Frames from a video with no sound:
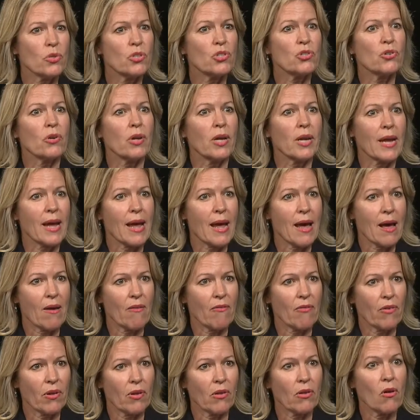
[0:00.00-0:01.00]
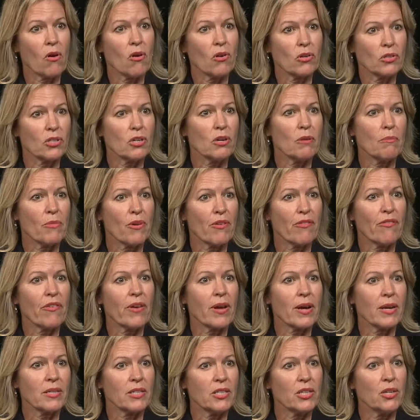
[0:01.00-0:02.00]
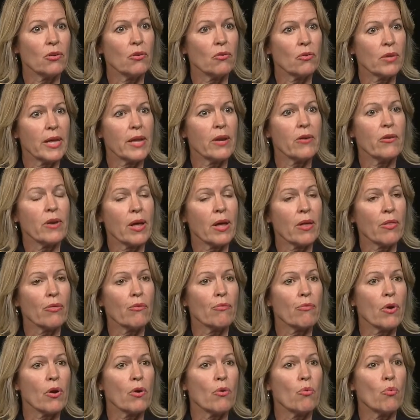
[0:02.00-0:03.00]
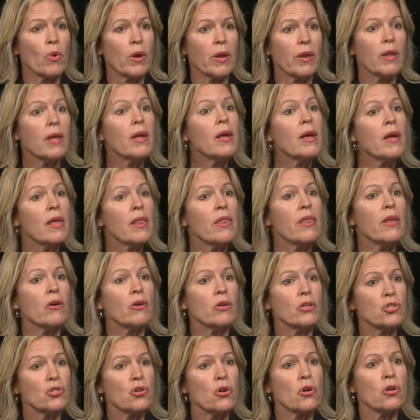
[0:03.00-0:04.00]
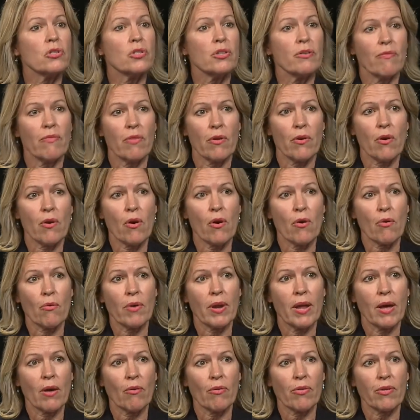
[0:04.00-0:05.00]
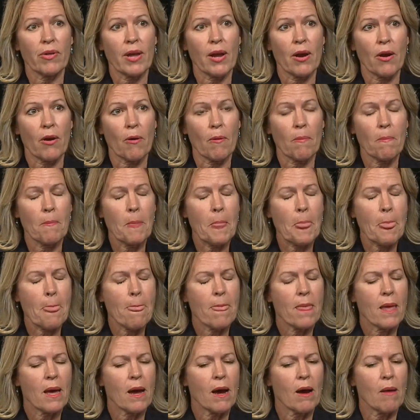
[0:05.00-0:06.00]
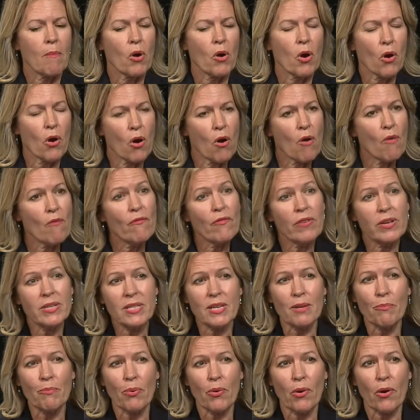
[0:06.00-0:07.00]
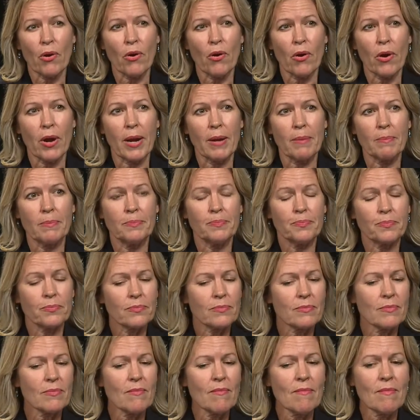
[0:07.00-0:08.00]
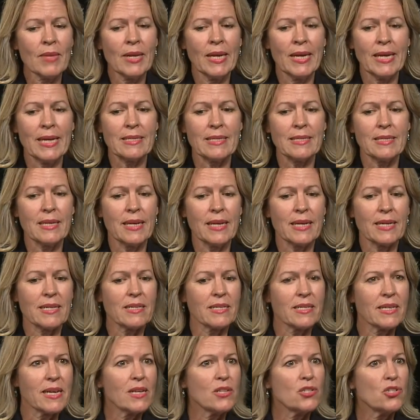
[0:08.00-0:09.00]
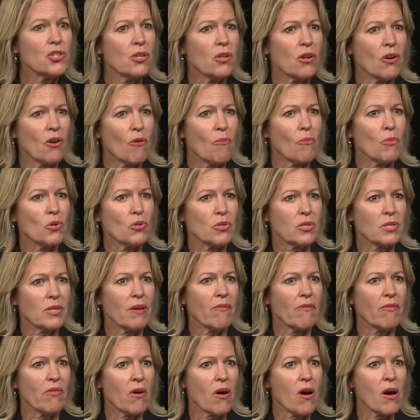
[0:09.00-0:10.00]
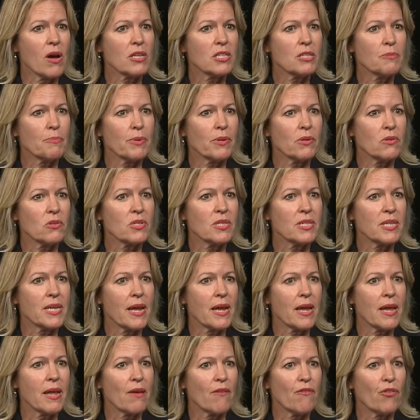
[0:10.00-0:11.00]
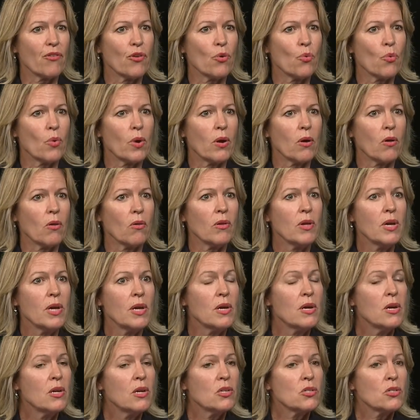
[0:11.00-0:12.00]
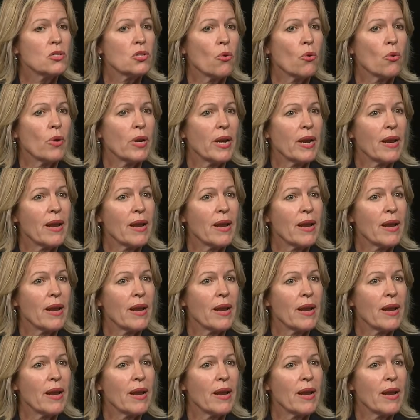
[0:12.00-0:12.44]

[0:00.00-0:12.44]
which are going to have a long-term effect, later down the road when they're in charge of their own health care. Our home visit program, it's an extension almost of the hospital stay, if you will. So in